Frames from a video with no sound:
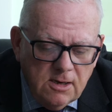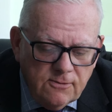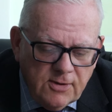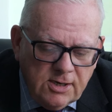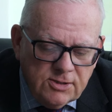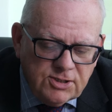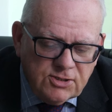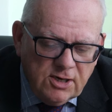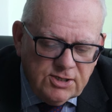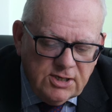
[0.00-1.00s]
The
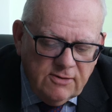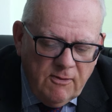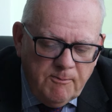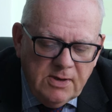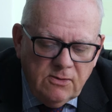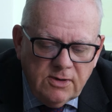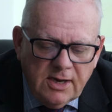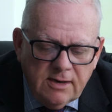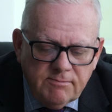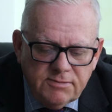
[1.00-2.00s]
construction of a
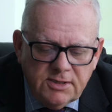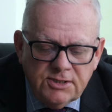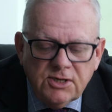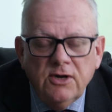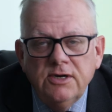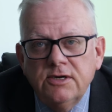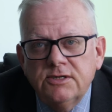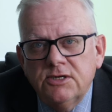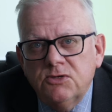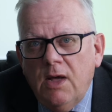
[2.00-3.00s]
building designed
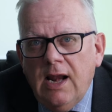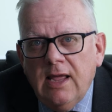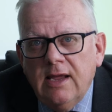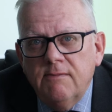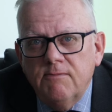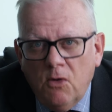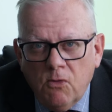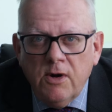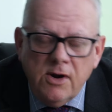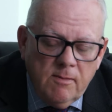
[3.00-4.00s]
as a dwelling
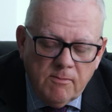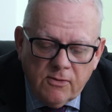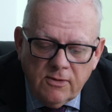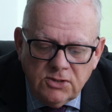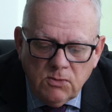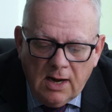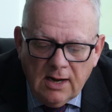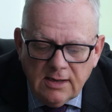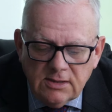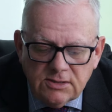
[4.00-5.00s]
or a number of
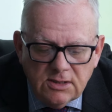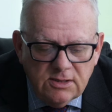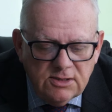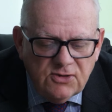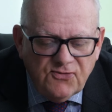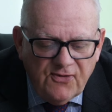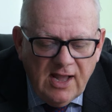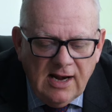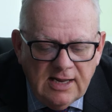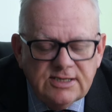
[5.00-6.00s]
dwellings is
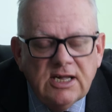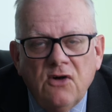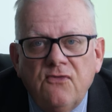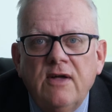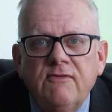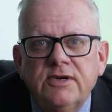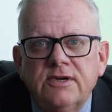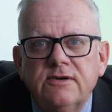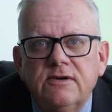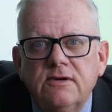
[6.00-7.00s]
fairly
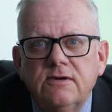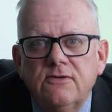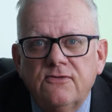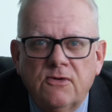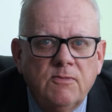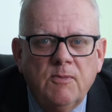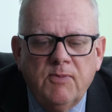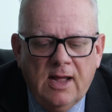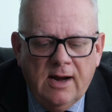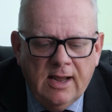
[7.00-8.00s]
self-evident from the
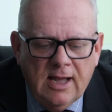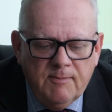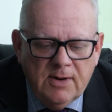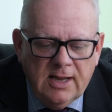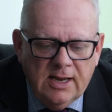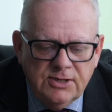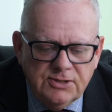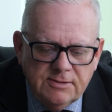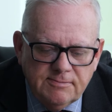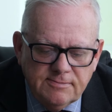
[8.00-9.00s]
planning application.